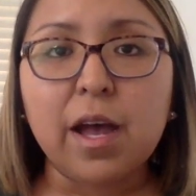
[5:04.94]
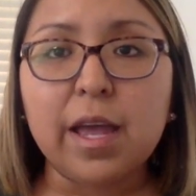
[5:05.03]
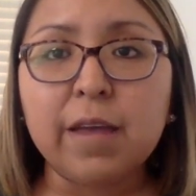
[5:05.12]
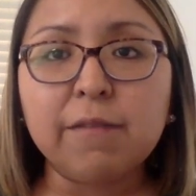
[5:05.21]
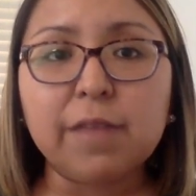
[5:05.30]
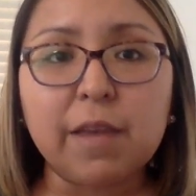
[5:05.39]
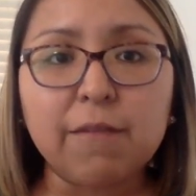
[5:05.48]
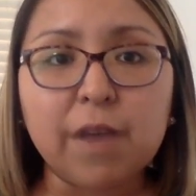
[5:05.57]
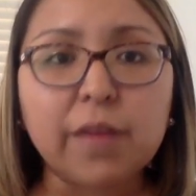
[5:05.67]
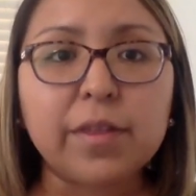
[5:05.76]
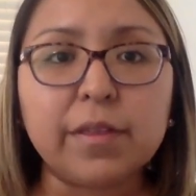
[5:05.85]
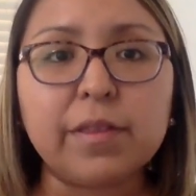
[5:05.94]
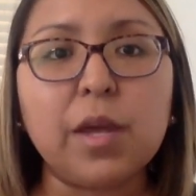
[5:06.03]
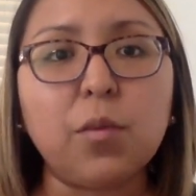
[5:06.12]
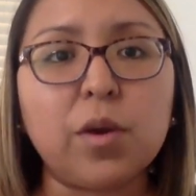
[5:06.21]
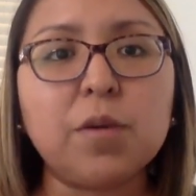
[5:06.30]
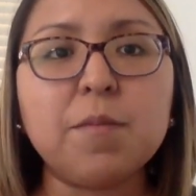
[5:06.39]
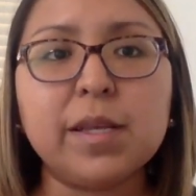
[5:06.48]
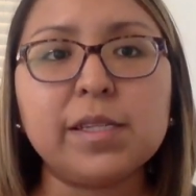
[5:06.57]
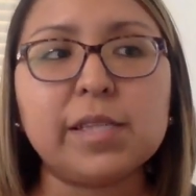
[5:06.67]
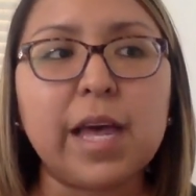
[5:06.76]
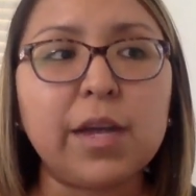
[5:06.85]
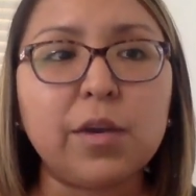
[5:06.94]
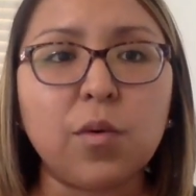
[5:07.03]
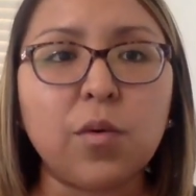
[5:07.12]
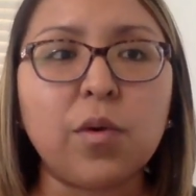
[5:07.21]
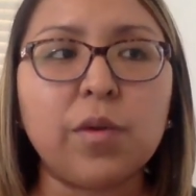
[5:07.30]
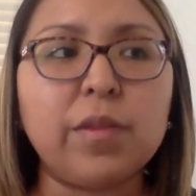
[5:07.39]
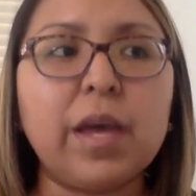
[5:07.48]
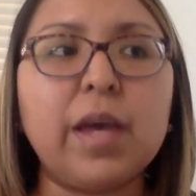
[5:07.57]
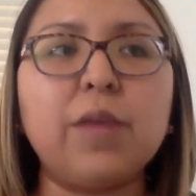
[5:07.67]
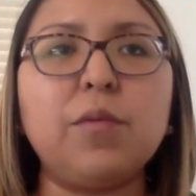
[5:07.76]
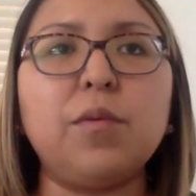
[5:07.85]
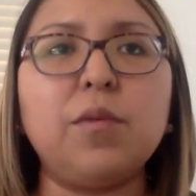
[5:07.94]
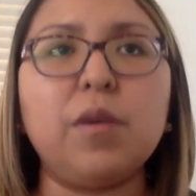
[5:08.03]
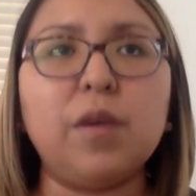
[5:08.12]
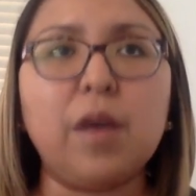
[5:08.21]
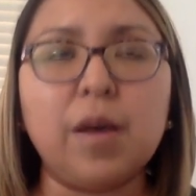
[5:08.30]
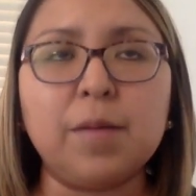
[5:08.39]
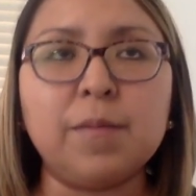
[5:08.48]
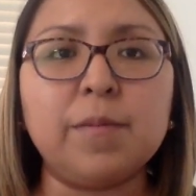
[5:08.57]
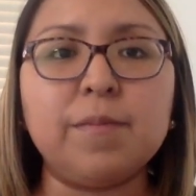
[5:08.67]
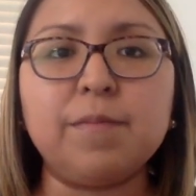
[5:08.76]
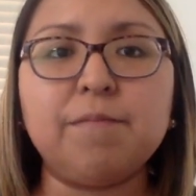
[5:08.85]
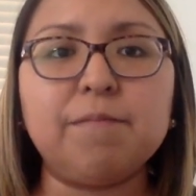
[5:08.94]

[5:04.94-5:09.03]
if they felt that they were misled or that um,